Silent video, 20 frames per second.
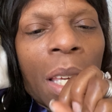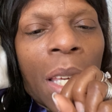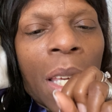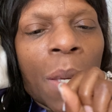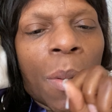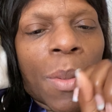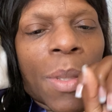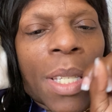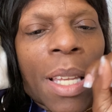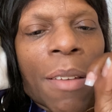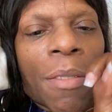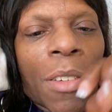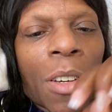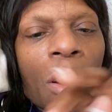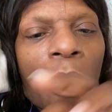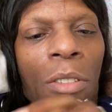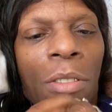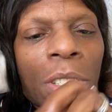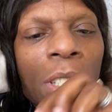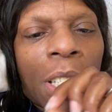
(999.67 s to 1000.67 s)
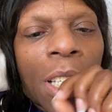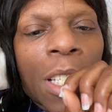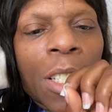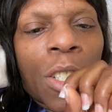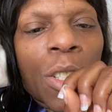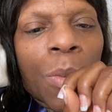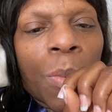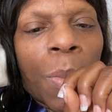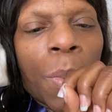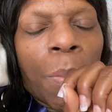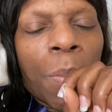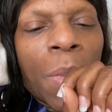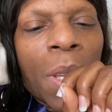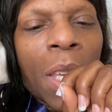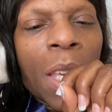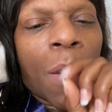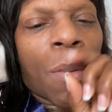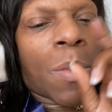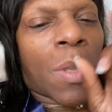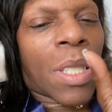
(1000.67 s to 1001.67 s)
He was having conversation with
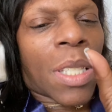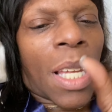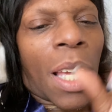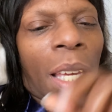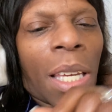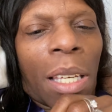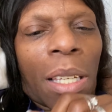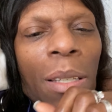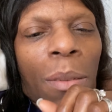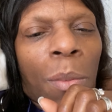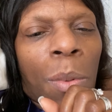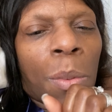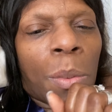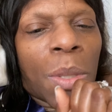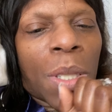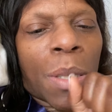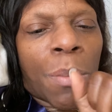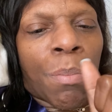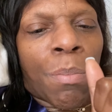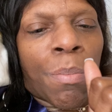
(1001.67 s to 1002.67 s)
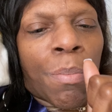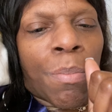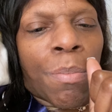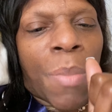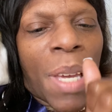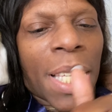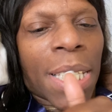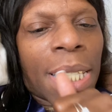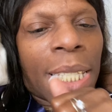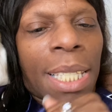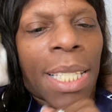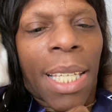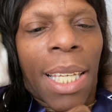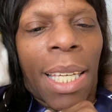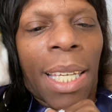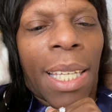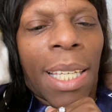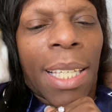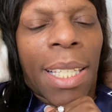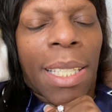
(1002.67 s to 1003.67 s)
me. It was like we was
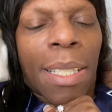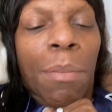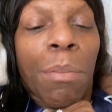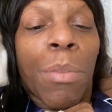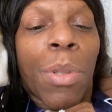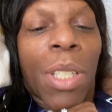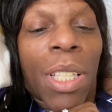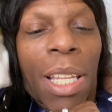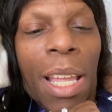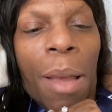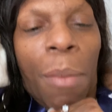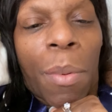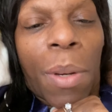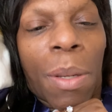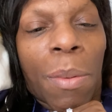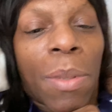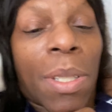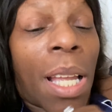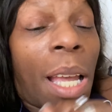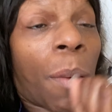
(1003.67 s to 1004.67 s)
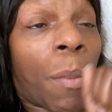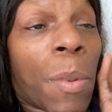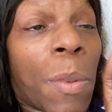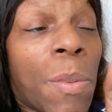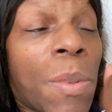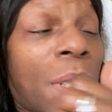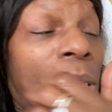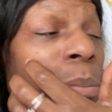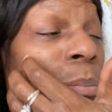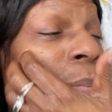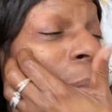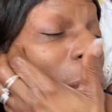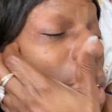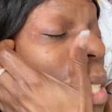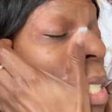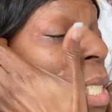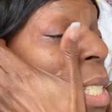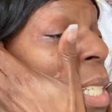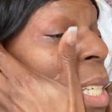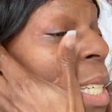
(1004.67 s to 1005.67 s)
besties. And put it that way, it was like we was
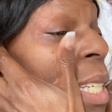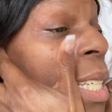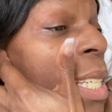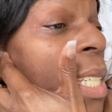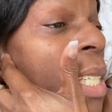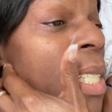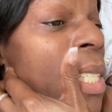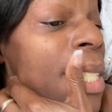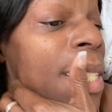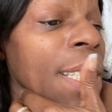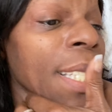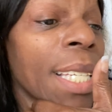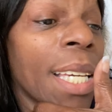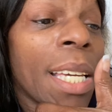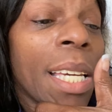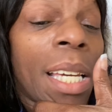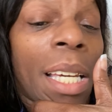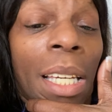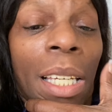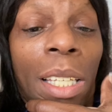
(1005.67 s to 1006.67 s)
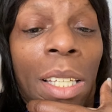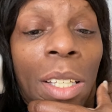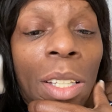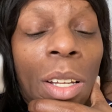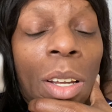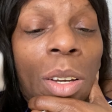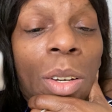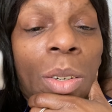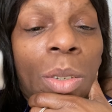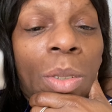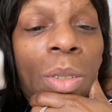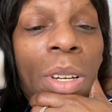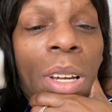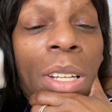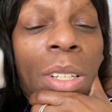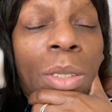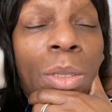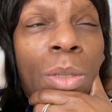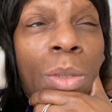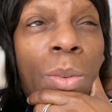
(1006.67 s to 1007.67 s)
besties. You know, I
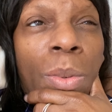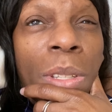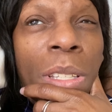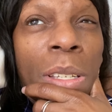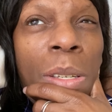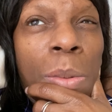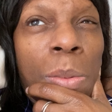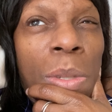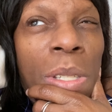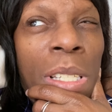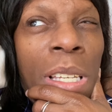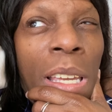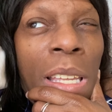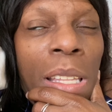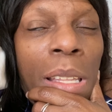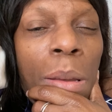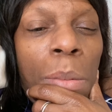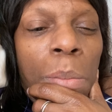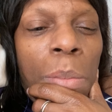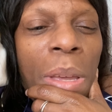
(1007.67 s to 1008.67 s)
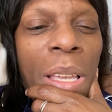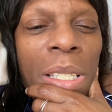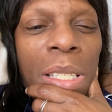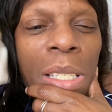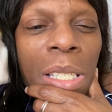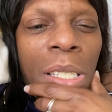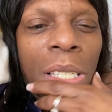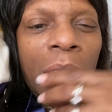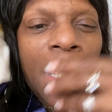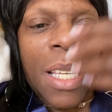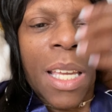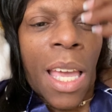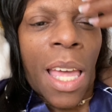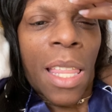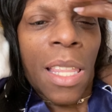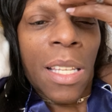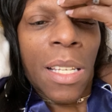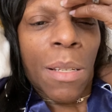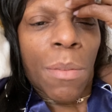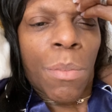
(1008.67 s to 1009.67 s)
don't know whether he was getting a message
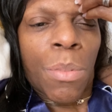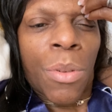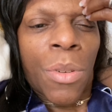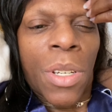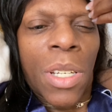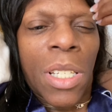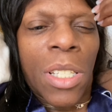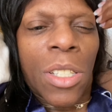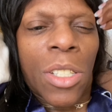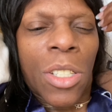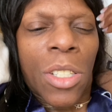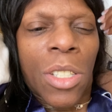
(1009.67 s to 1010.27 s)
together to preach,